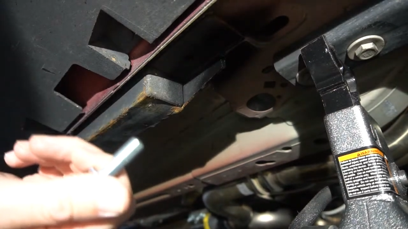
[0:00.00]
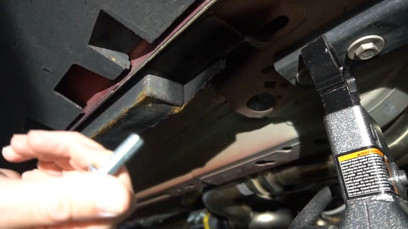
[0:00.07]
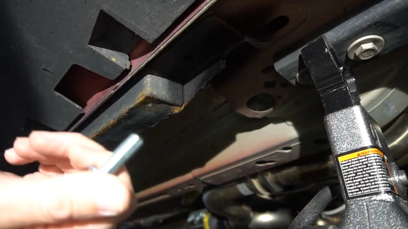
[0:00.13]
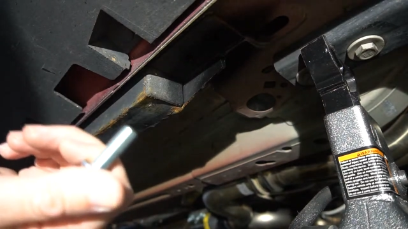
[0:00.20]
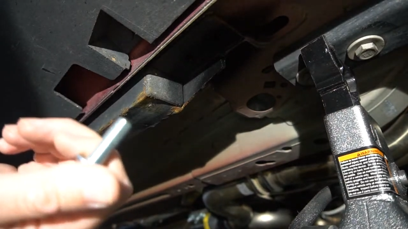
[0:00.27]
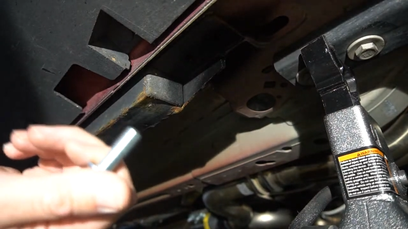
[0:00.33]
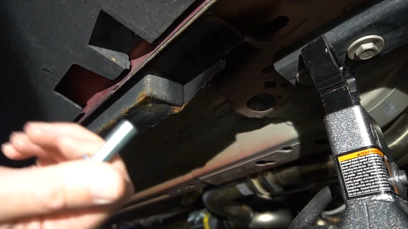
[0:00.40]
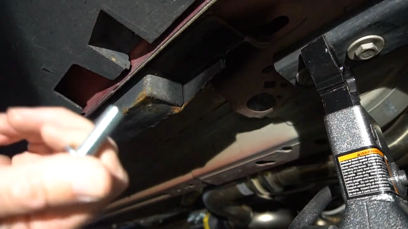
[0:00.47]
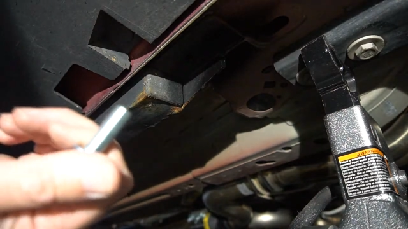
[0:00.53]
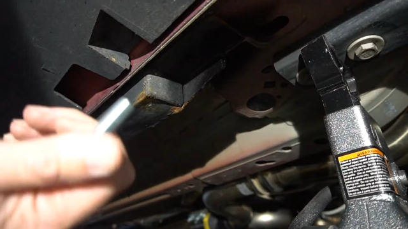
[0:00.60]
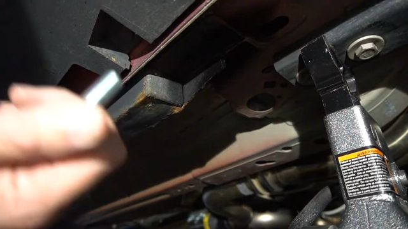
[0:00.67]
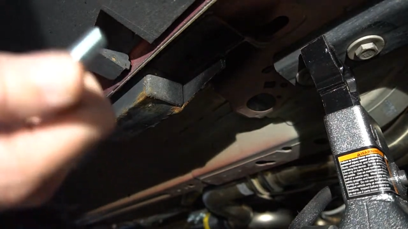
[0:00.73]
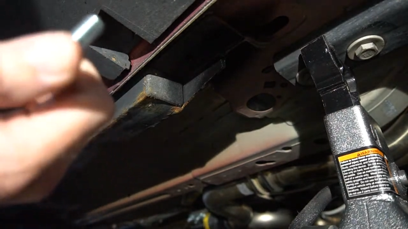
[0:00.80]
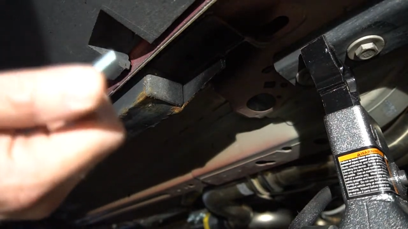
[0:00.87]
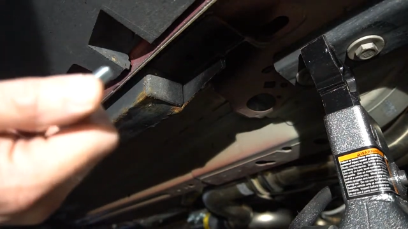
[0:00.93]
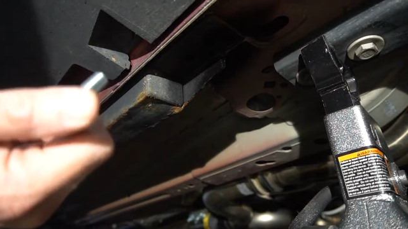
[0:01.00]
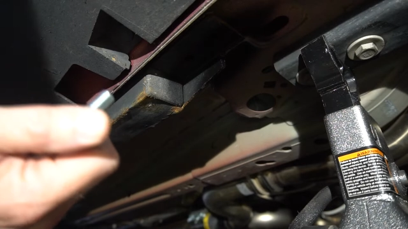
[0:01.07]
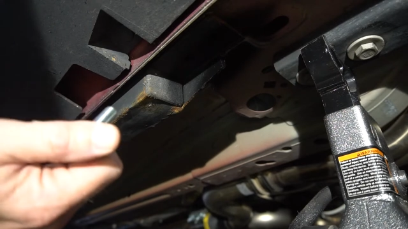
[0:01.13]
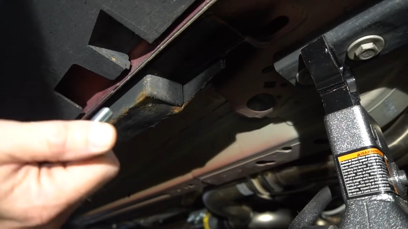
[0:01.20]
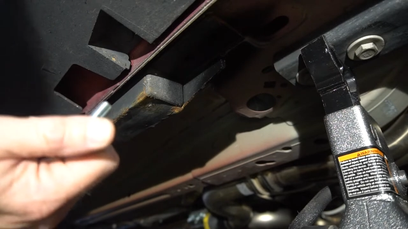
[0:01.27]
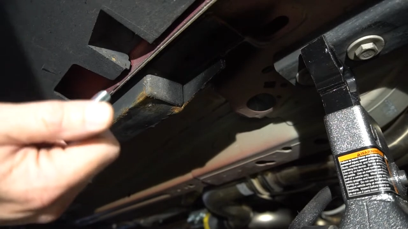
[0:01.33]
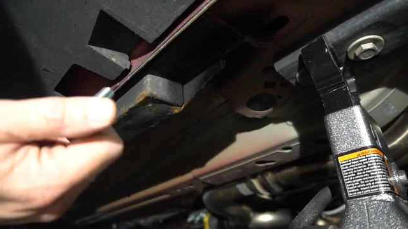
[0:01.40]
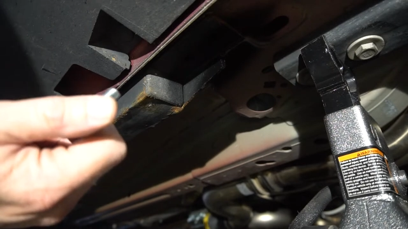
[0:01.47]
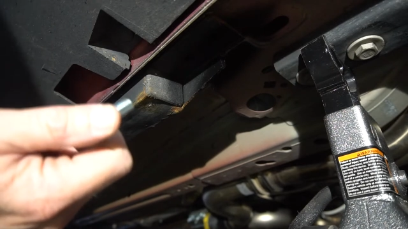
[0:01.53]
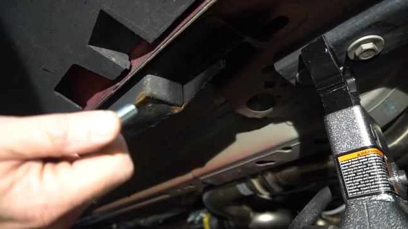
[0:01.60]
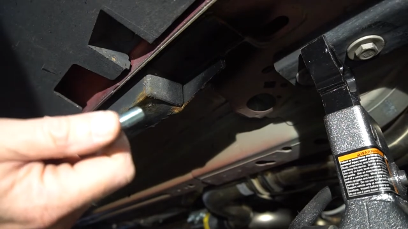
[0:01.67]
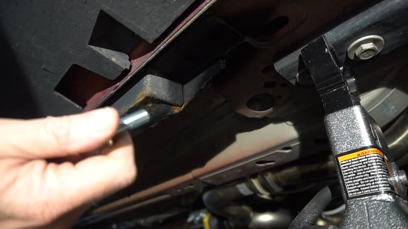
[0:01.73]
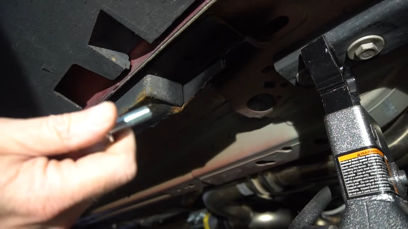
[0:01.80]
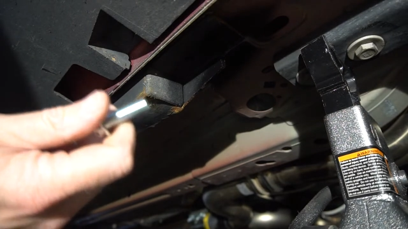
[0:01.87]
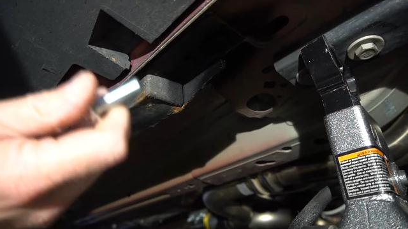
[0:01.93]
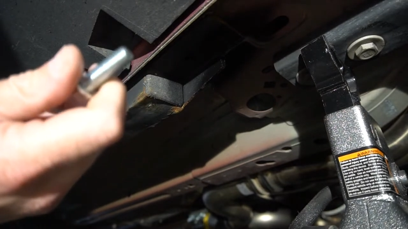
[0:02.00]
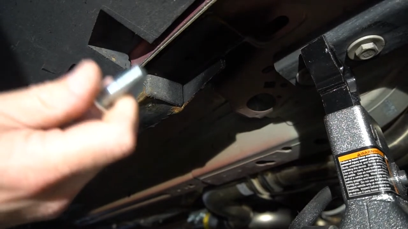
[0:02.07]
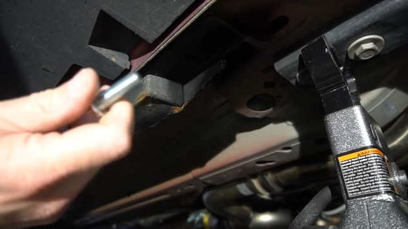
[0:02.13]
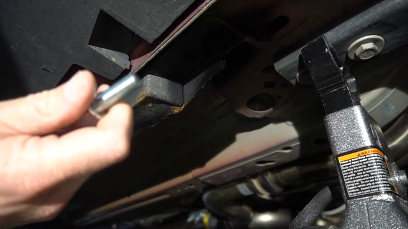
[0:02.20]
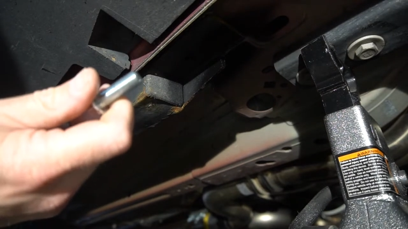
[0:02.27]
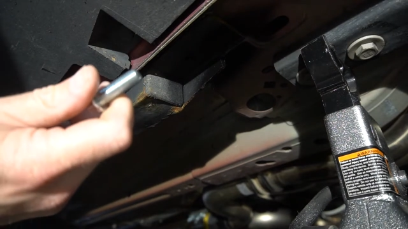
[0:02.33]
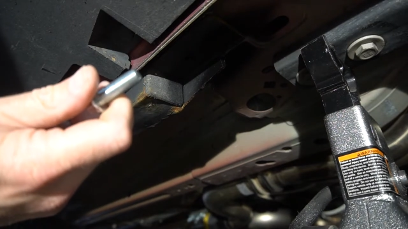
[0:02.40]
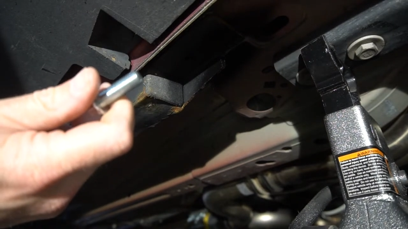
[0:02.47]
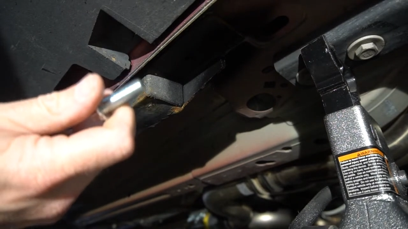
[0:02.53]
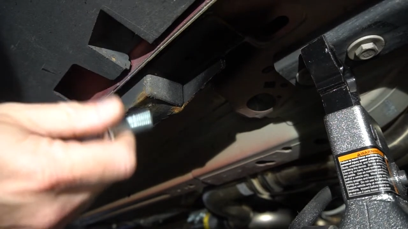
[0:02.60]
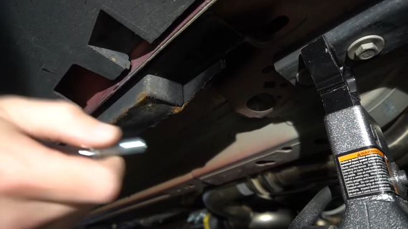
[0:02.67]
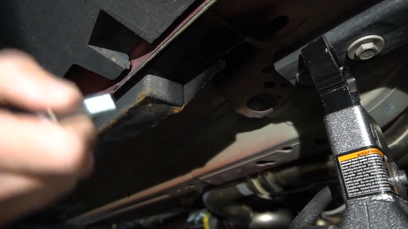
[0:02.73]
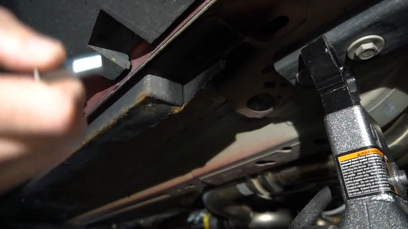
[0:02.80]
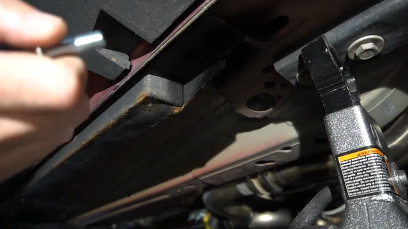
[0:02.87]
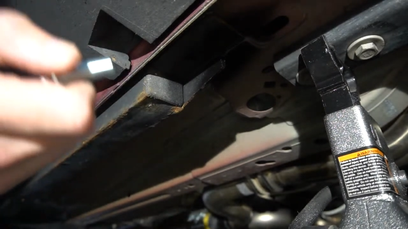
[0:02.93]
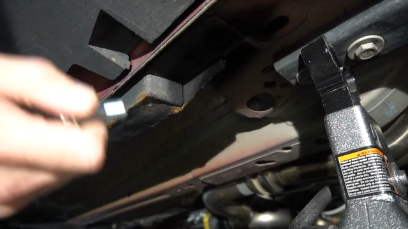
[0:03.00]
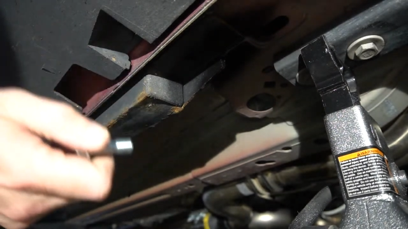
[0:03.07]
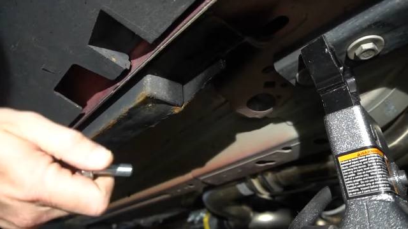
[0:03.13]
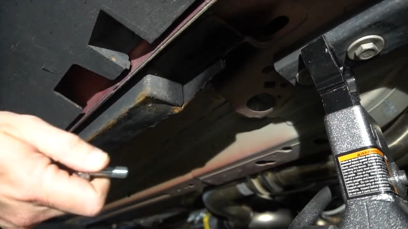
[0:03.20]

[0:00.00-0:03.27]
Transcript: (no speaker visible)